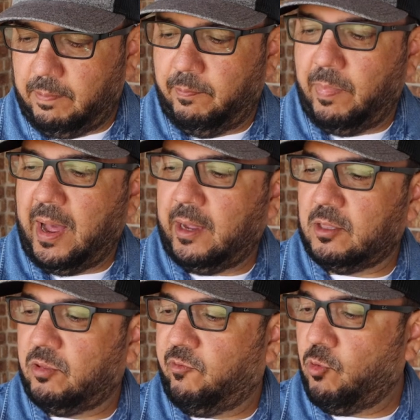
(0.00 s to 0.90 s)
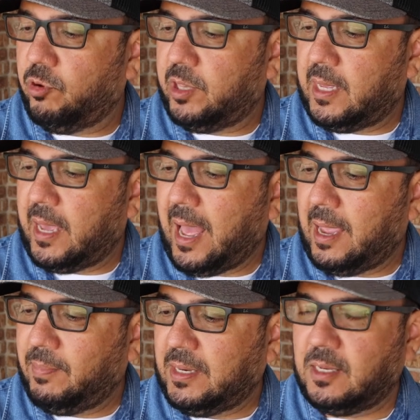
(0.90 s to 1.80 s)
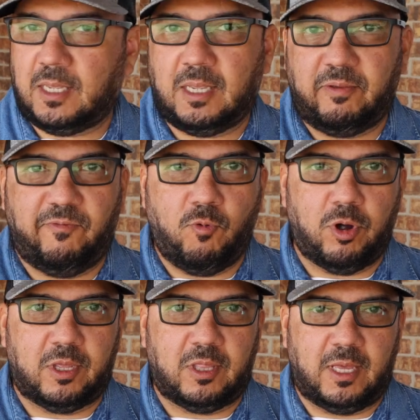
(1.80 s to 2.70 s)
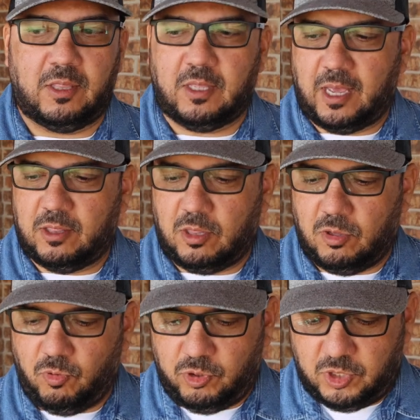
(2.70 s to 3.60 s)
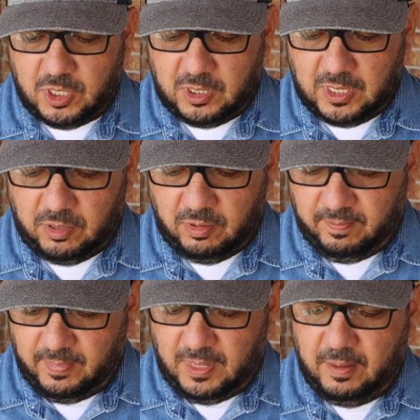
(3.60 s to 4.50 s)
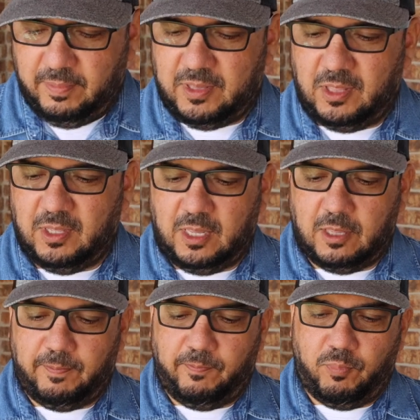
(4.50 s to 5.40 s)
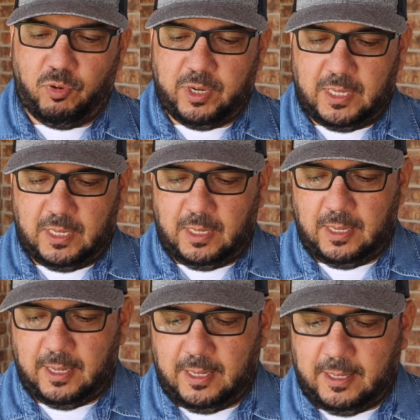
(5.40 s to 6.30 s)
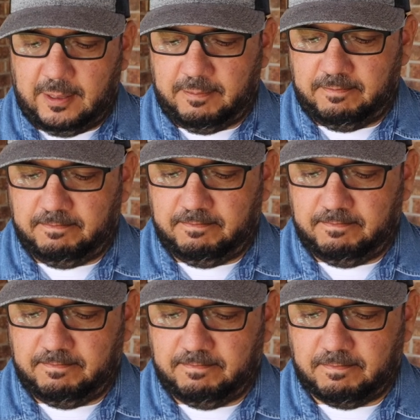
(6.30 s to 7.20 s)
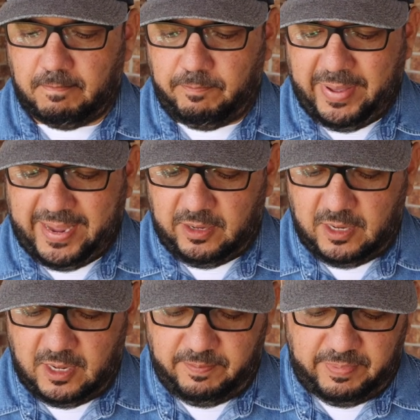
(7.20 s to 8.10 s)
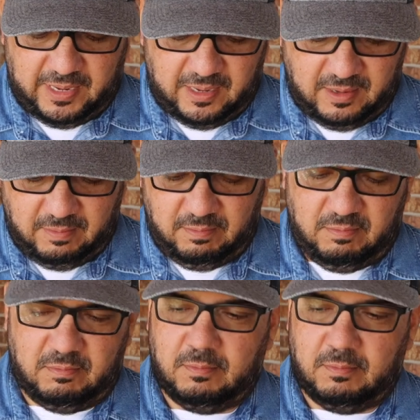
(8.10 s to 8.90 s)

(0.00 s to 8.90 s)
box for the IBT 4XS as a storage container but this gets pretty um, banged up and